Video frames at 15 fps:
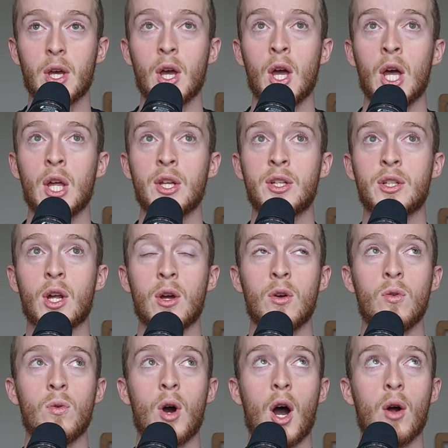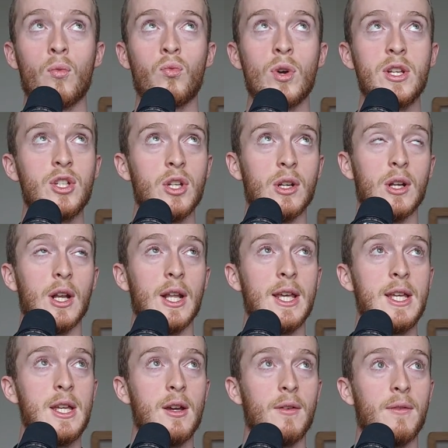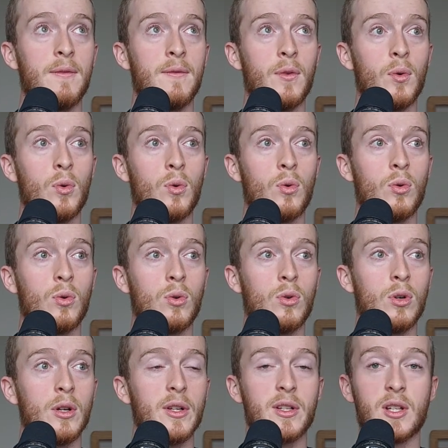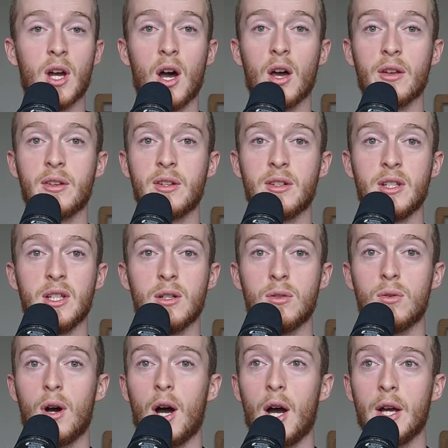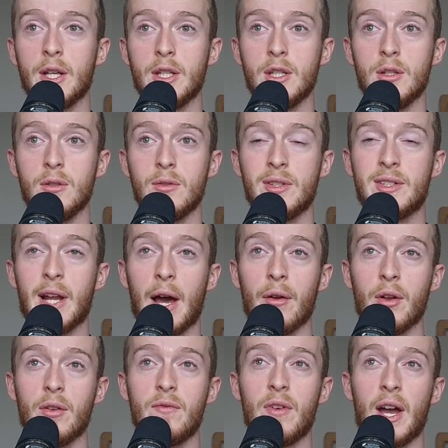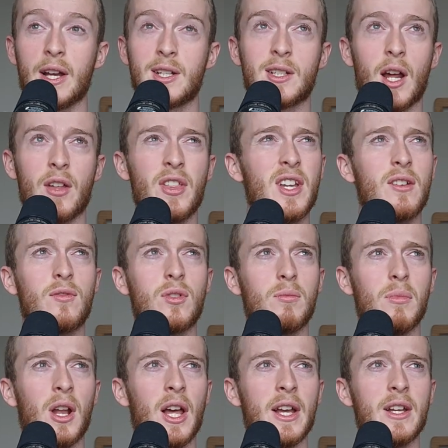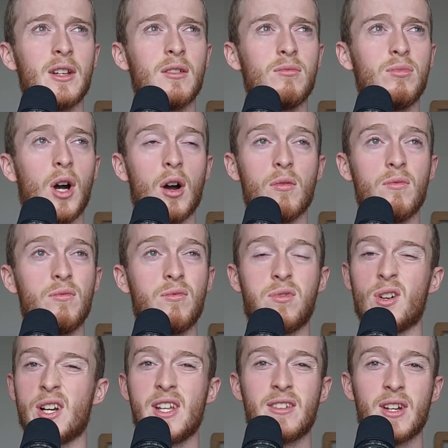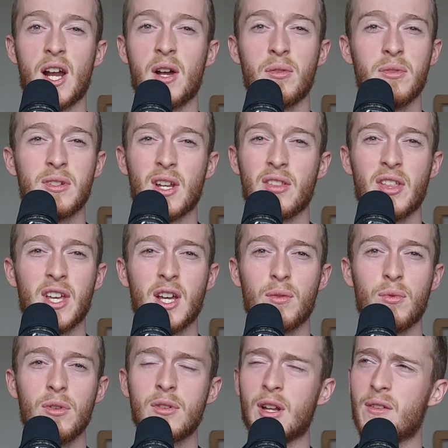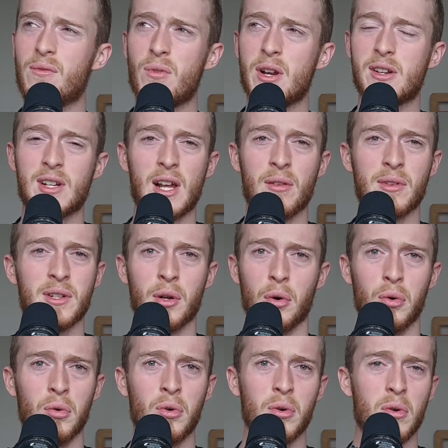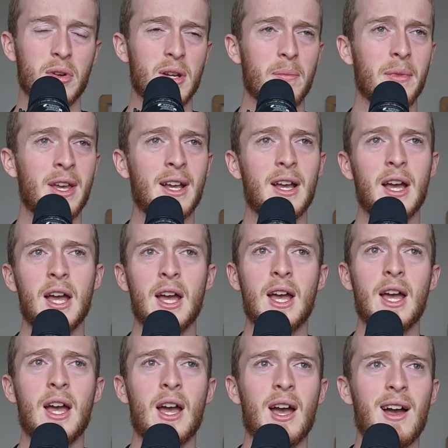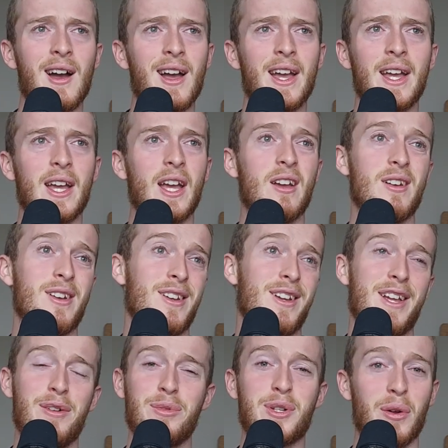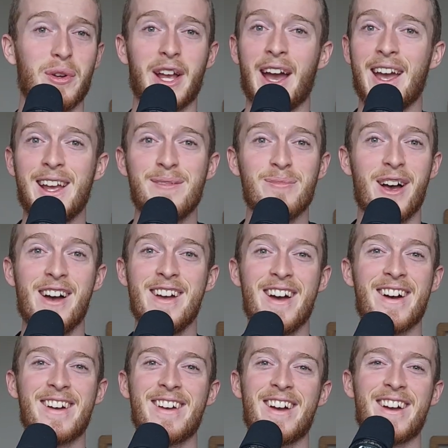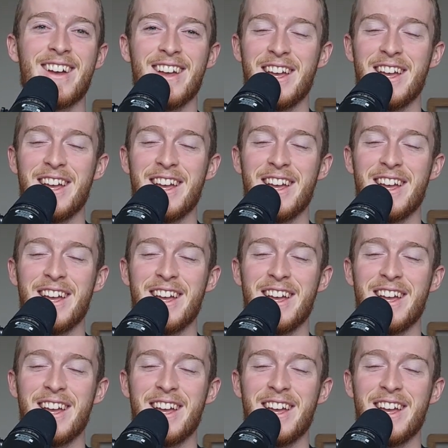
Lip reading: So originally for Scarred Steel, I used sound effects, I think from like, well, Free Sounds, I think it was, like freesounds.org or something. It was okay. It